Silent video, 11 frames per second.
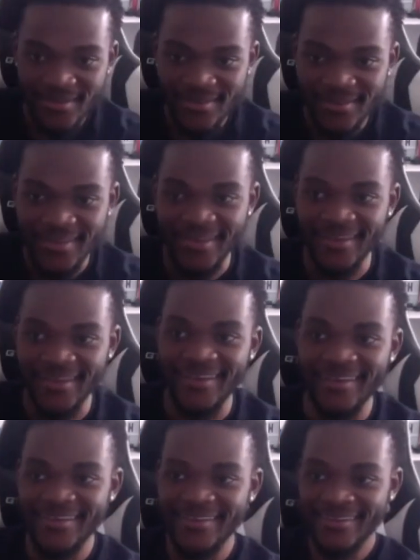yeah.
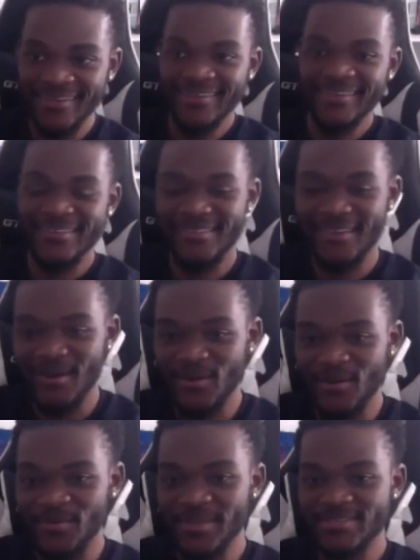
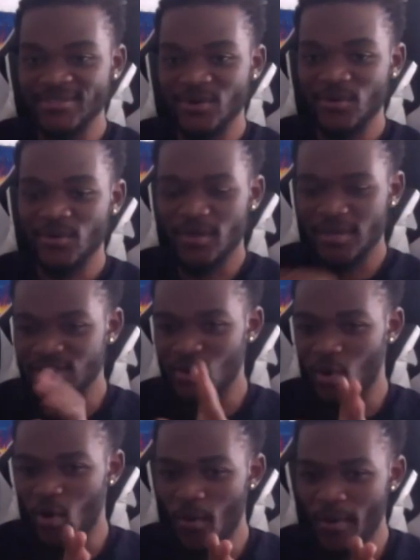Yo, that's dope. Okay, so
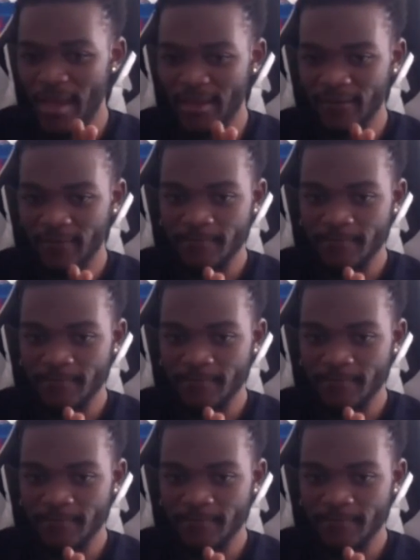going back.